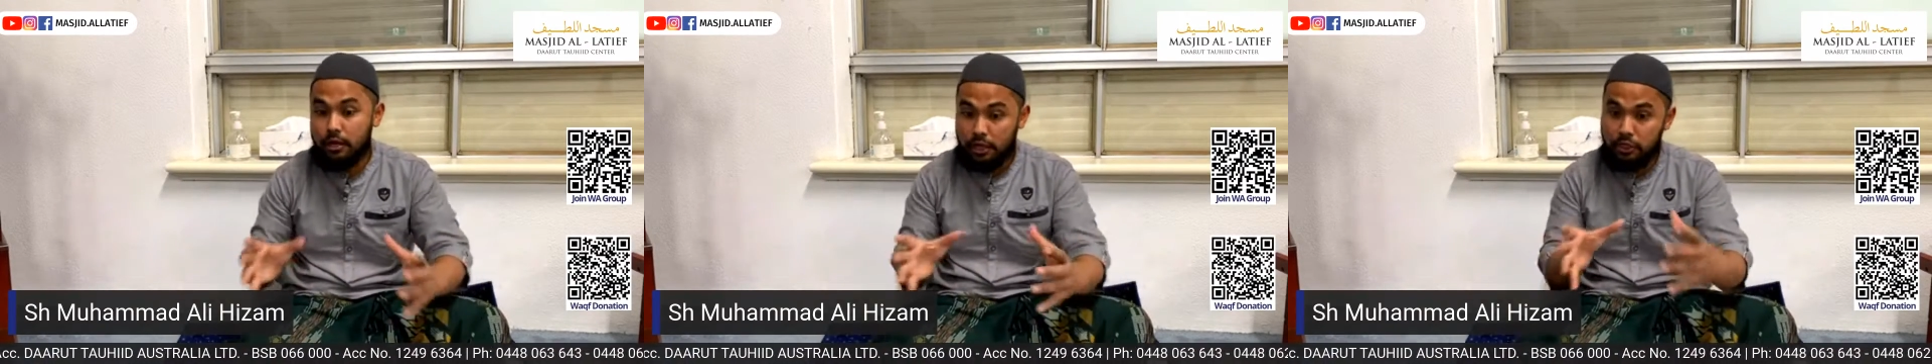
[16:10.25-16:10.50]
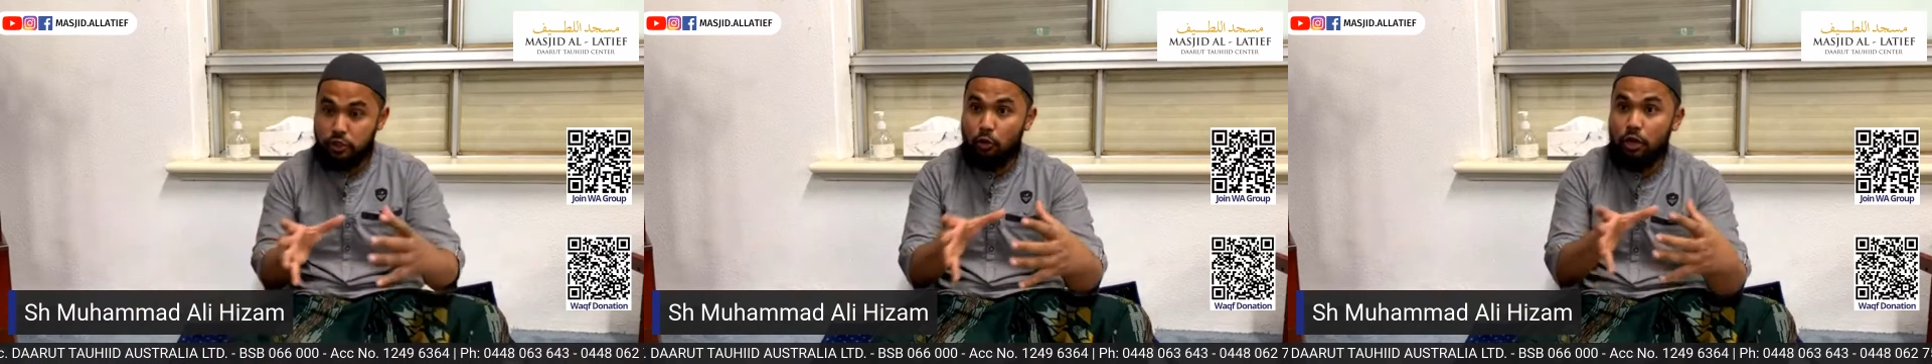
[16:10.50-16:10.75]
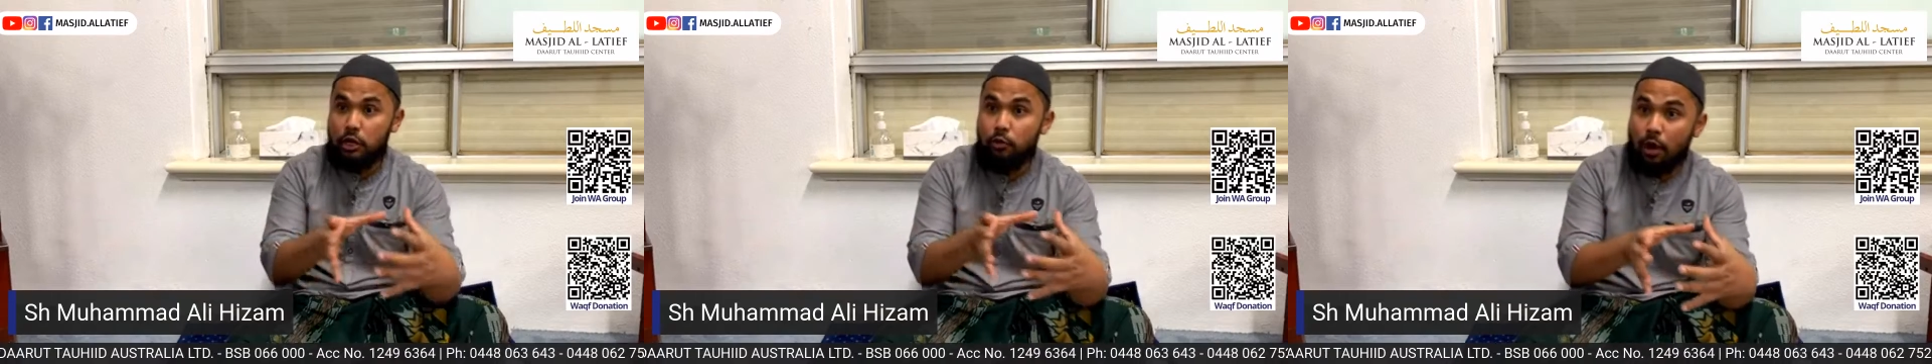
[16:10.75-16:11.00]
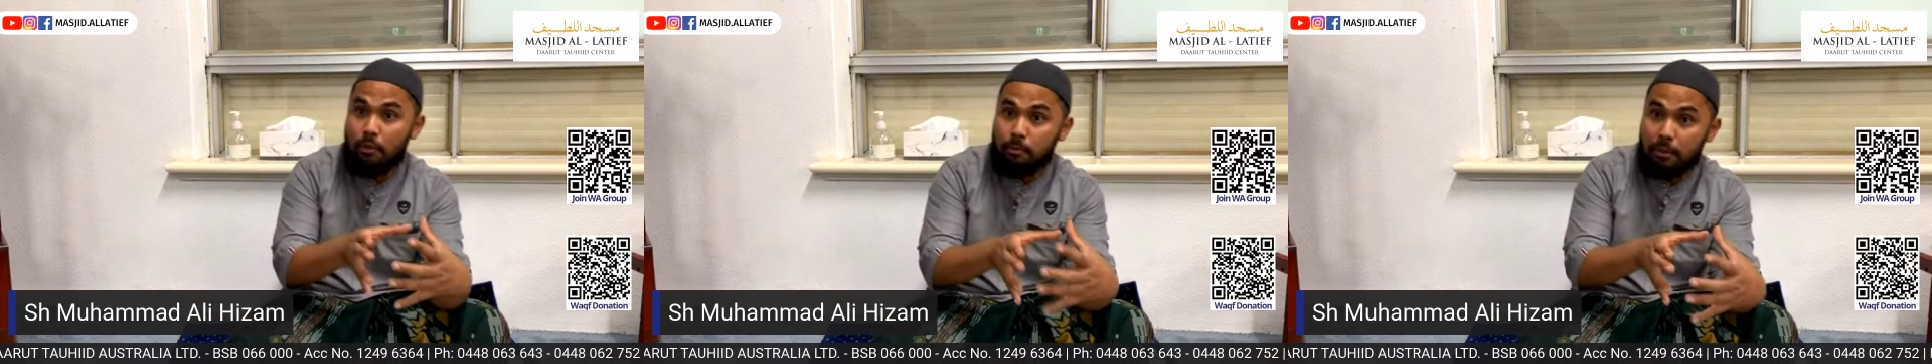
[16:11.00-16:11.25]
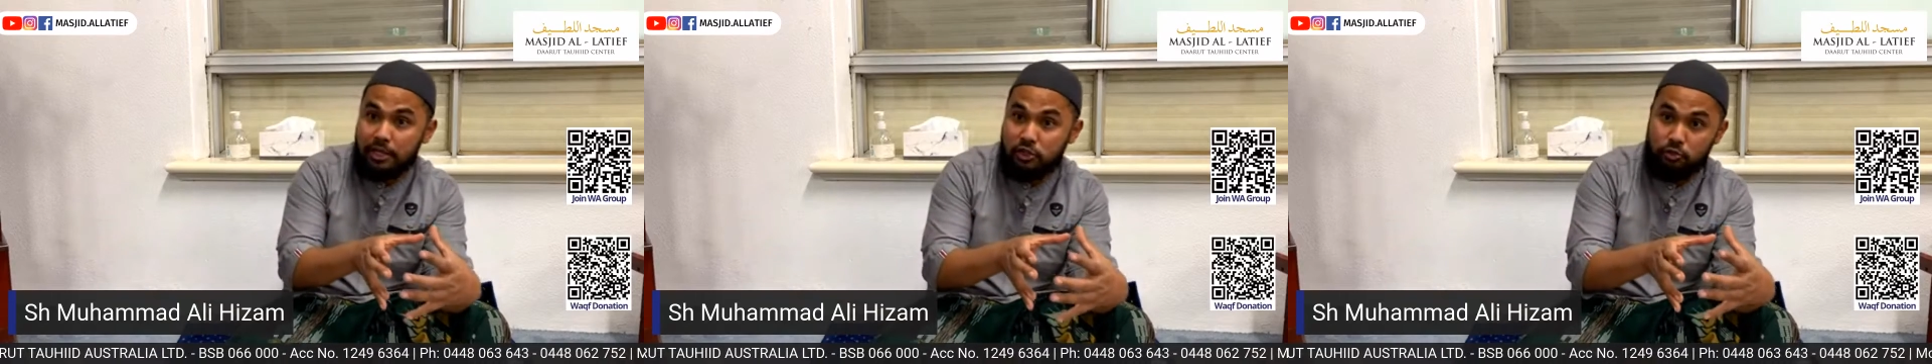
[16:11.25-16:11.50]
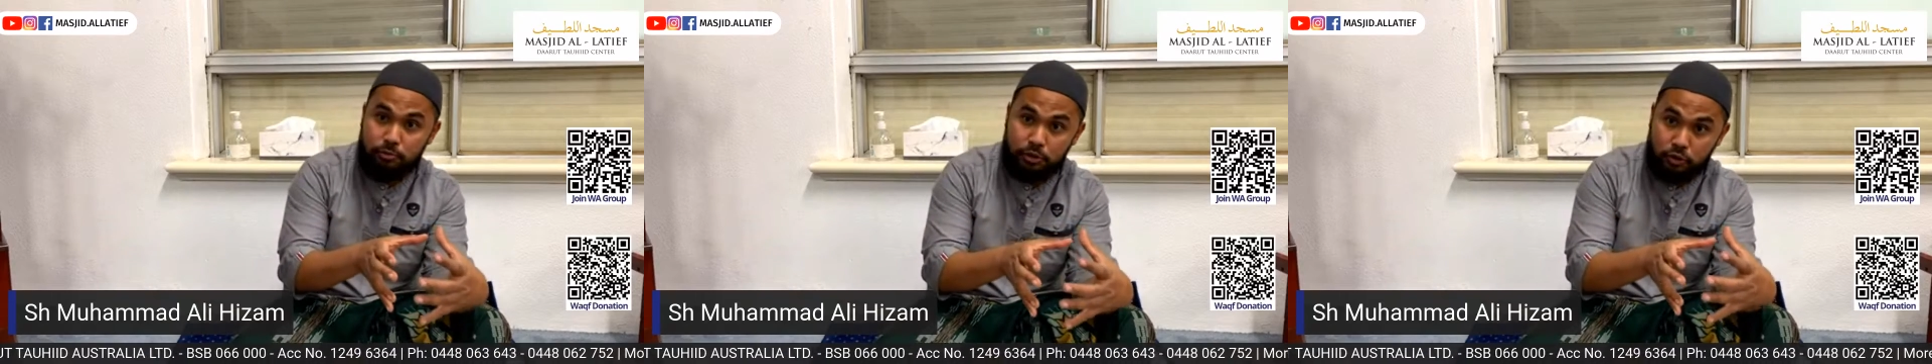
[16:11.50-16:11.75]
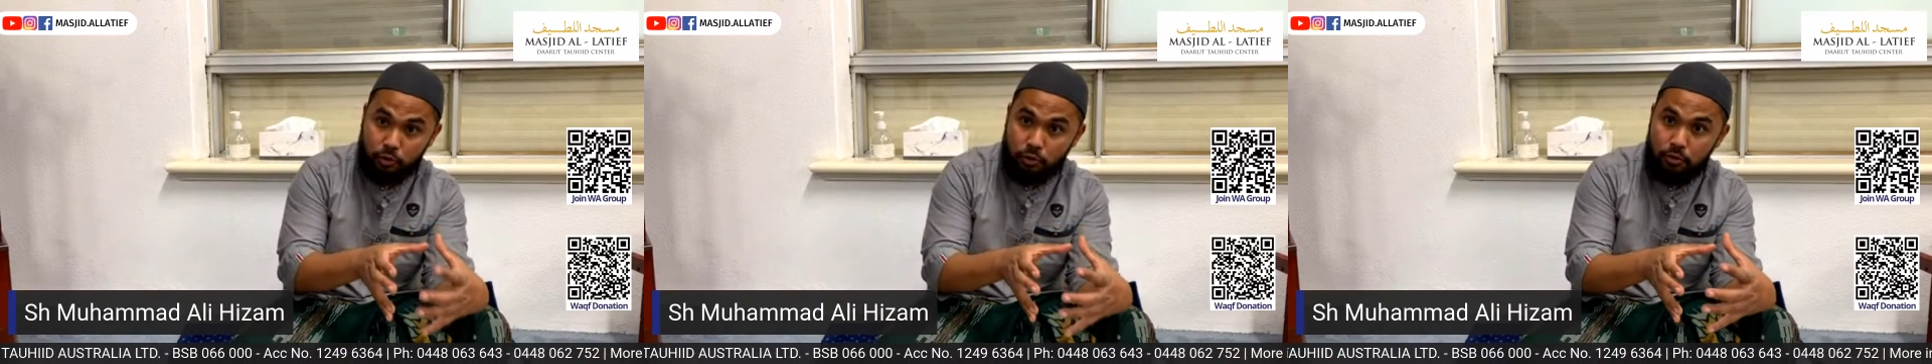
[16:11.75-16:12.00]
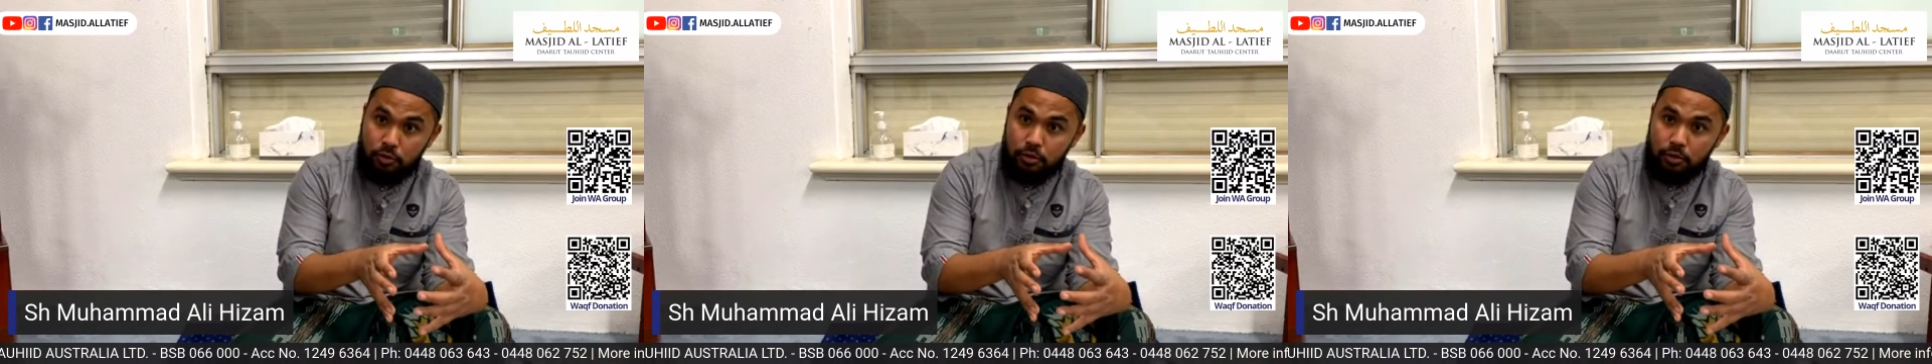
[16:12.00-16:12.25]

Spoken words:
It's only one place to be thrown.